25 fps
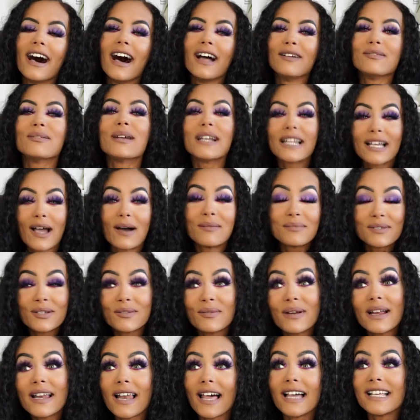I've really come to
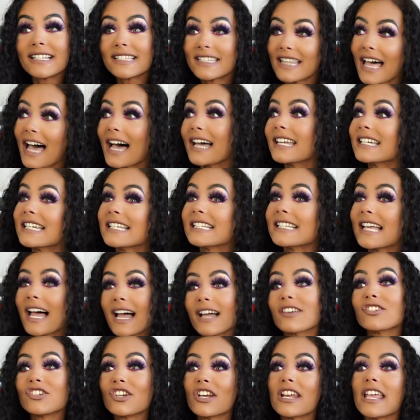realize that it's
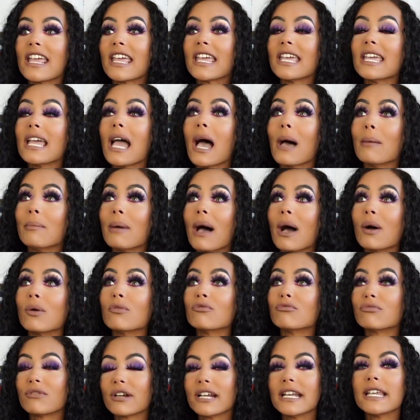actually
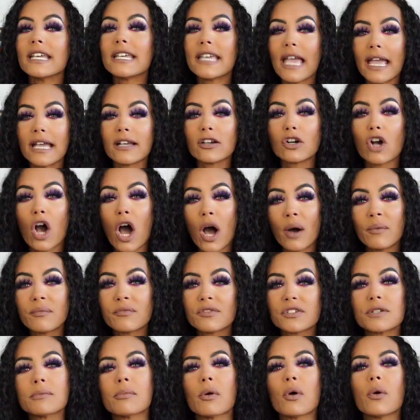about really getting
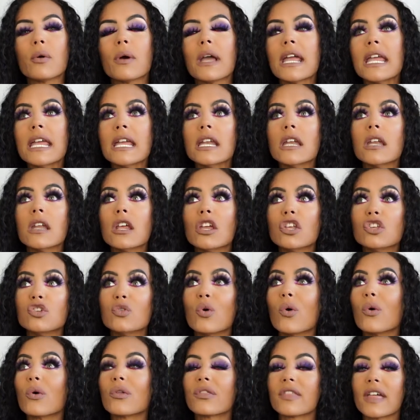comfortable in
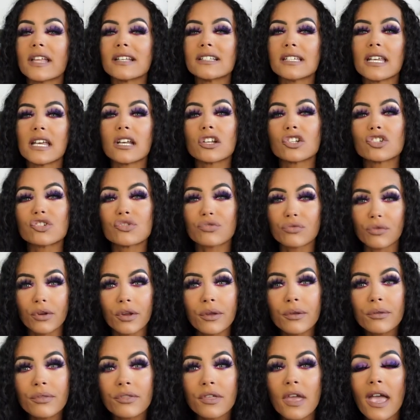your authentic
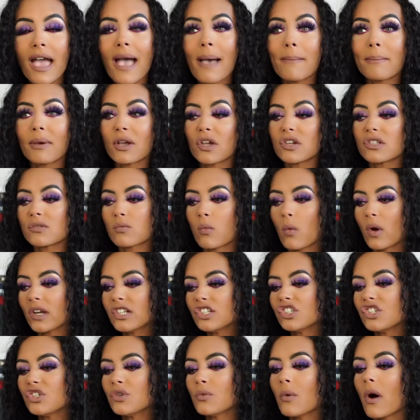truth because
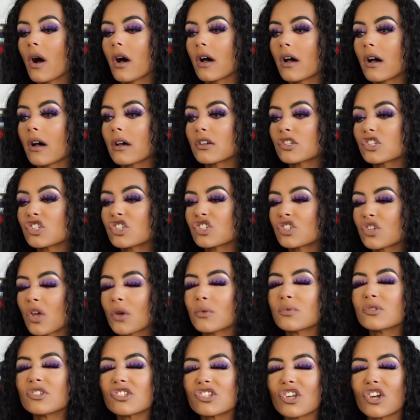once you are
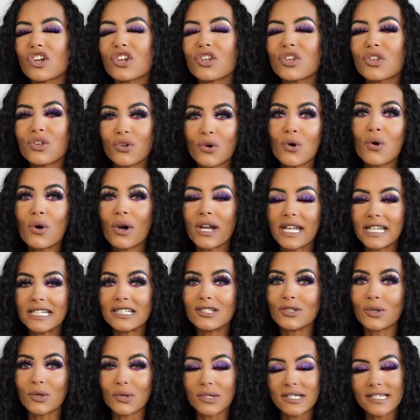so secure
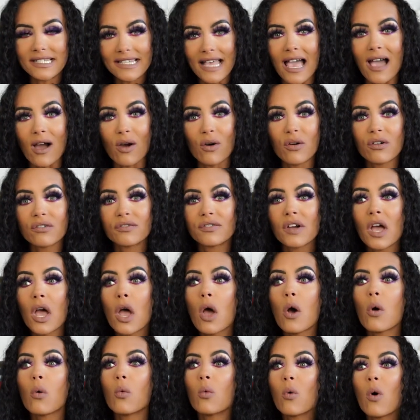in yourself,
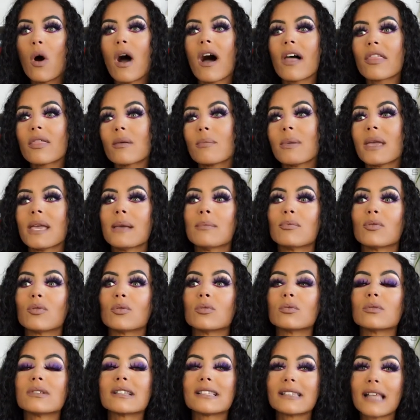what other
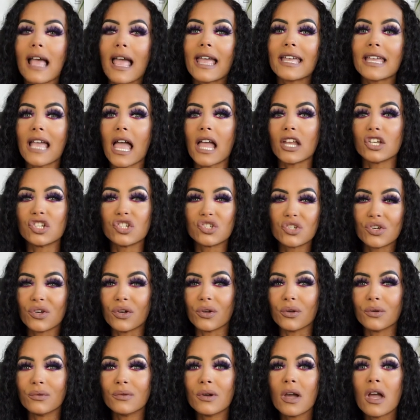people say and
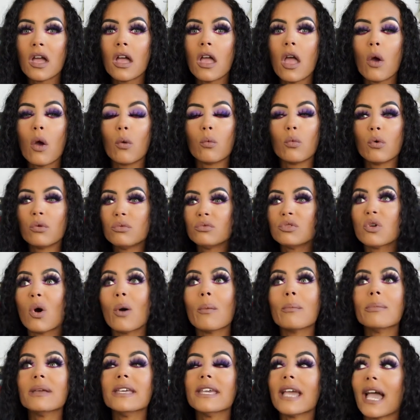do will
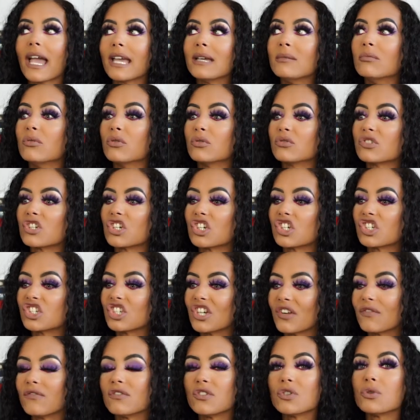not be able to
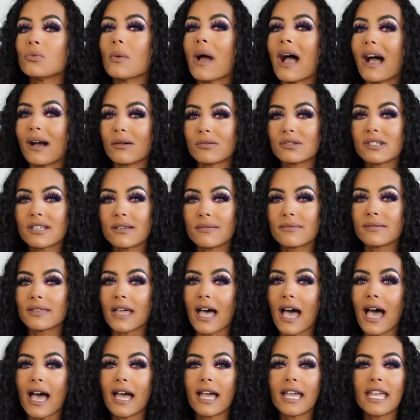shift you out of
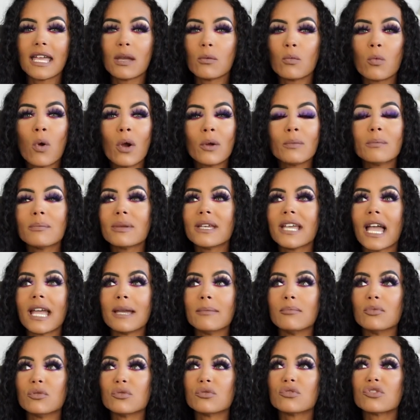that. It won't be
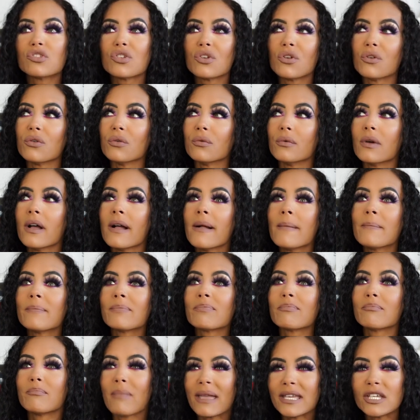able to
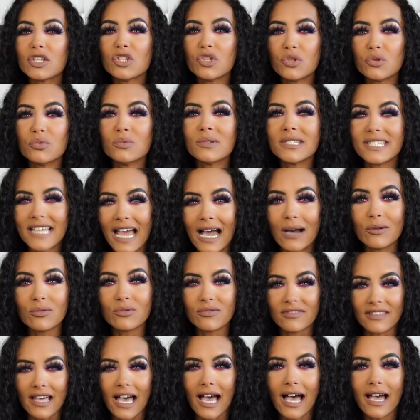make you doubt
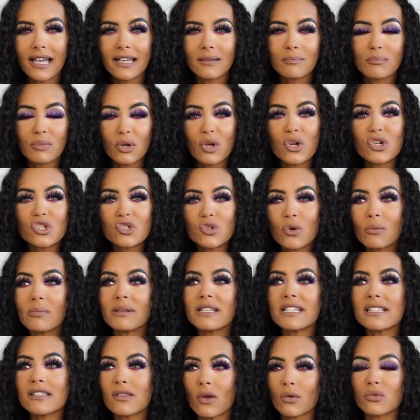that because you'll be
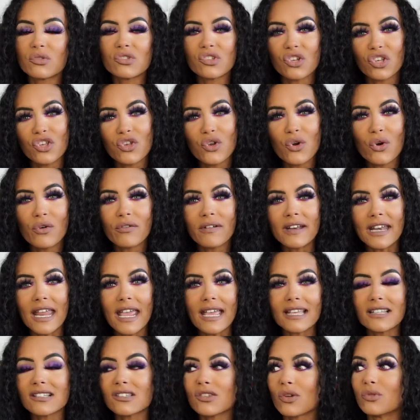so secure in
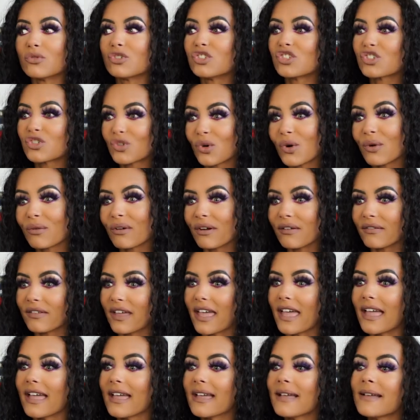it and so sure of
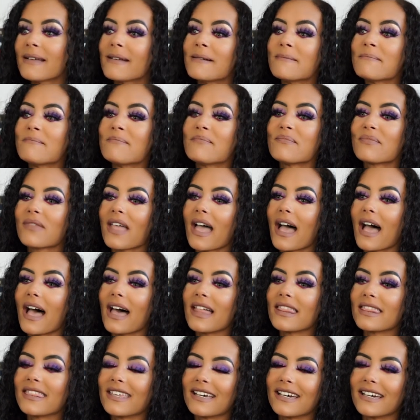it
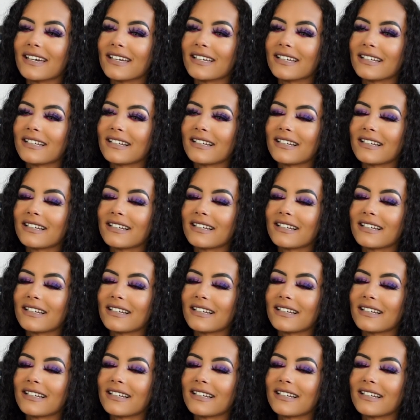that